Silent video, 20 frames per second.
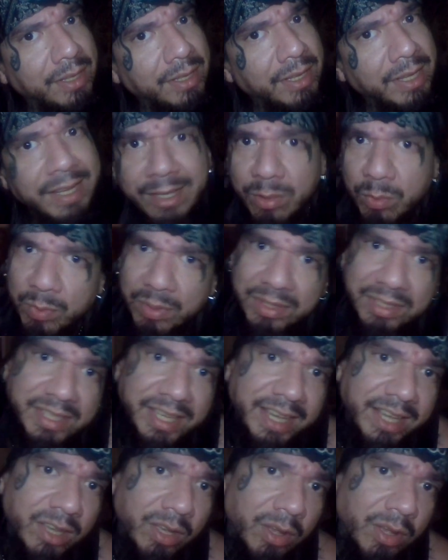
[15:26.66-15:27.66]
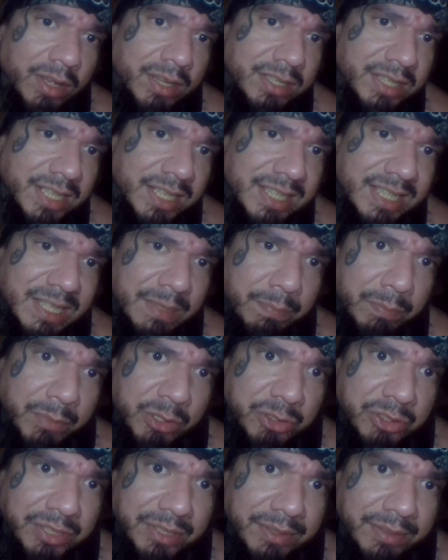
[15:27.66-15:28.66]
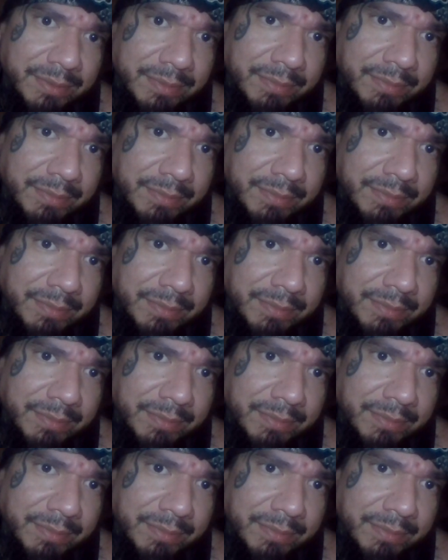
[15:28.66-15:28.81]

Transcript: Either with chaos and submission.